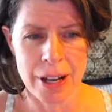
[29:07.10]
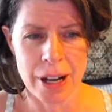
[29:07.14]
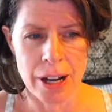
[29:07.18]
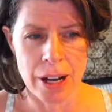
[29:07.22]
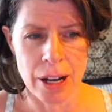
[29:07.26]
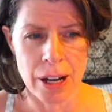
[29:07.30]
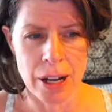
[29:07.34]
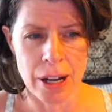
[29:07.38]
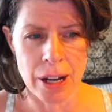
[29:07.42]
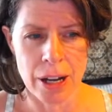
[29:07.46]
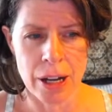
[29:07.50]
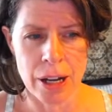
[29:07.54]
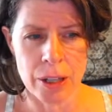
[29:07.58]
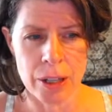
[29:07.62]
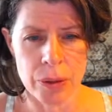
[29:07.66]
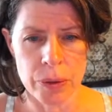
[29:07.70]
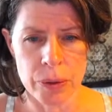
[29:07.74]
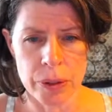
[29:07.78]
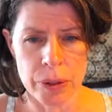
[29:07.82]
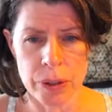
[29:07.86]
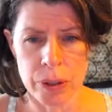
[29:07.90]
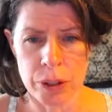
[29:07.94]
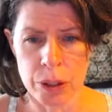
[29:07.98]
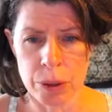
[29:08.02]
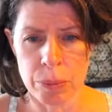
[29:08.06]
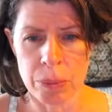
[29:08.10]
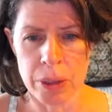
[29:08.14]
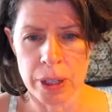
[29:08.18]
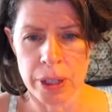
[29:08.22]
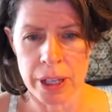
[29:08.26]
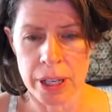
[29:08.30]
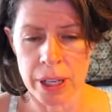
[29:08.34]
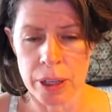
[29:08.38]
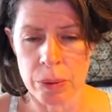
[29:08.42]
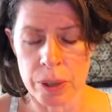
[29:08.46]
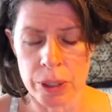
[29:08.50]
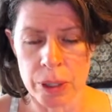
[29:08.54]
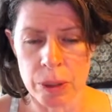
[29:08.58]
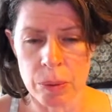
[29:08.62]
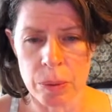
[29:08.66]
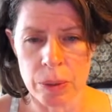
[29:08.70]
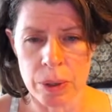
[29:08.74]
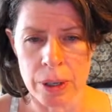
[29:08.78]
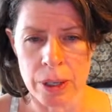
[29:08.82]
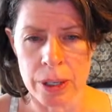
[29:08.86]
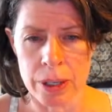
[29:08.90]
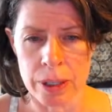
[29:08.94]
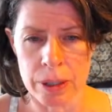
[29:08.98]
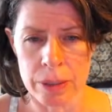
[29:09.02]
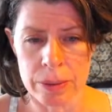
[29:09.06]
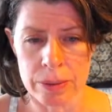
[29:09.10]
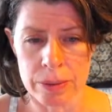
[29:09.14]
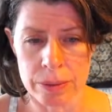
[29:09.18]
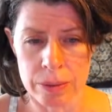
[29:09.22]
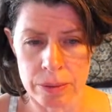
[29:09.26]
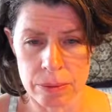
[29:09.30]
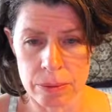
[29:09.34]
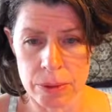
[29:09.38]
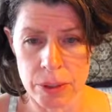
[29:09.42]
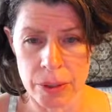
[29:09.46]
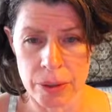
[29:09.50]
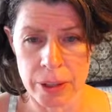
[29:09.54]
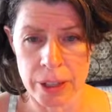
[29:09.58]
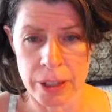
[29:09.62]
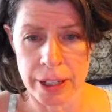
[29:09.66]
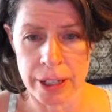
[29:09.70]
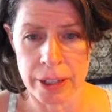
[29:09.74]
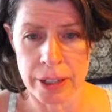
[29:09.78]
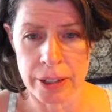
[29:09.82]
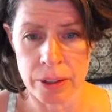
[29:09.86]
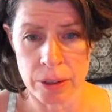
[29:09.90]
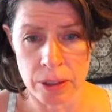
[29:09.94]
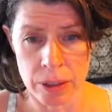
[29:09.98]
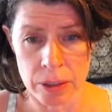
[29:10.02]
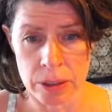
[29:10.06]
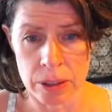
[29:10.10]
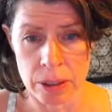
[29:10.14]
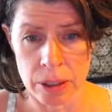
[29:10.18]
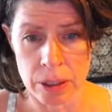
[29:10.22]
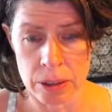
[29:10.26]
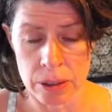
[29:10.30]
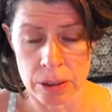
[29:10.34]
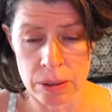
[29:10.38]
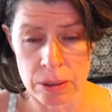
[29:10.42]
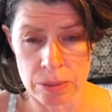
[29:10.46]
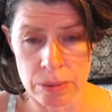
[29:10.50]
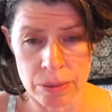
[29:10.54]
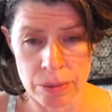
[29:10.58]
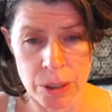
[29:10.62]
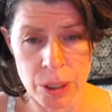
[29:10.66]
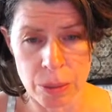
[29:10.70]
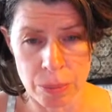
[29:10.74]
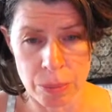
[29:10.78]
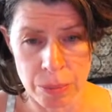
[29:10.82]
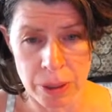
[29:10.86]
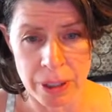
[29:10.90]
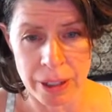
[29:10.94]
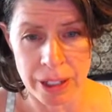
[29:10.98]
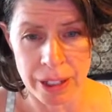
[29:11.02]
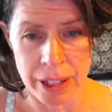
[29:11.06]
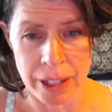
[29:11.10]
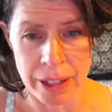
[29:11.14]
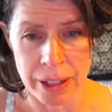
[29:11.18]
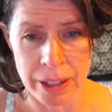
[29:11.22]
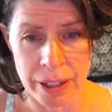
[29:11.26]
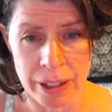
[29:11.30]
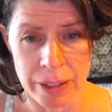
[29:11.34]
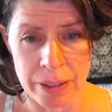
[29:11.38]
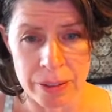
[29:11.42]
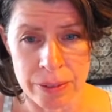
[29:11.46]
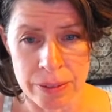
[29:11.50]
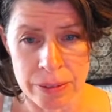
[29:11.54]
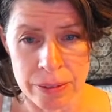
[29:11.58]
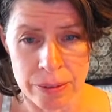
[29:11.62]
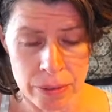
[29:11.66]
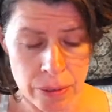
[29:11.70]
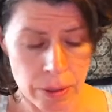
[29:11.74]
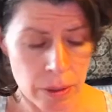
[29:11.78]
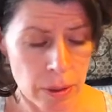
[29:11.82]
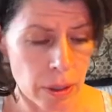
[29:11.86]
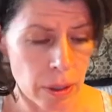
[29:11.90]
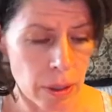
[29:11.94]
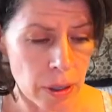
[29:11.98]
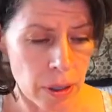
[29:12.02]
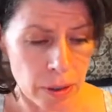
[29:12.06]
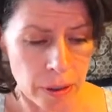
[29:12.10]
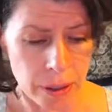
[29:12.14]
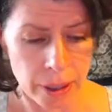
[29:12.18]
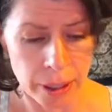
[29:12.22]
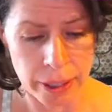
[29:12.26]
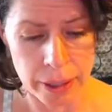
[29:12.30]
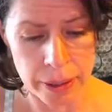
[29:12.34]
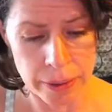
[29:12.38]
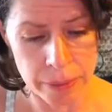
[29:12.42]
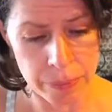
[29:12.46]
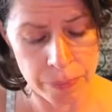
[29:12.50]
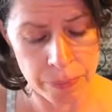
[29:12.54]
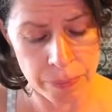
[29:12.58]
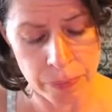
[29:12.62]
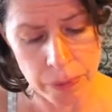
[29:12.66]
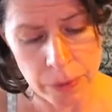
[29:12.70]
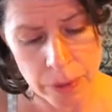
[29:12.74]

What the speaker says: You can communicate what you want. All right? You can start communicating. All right?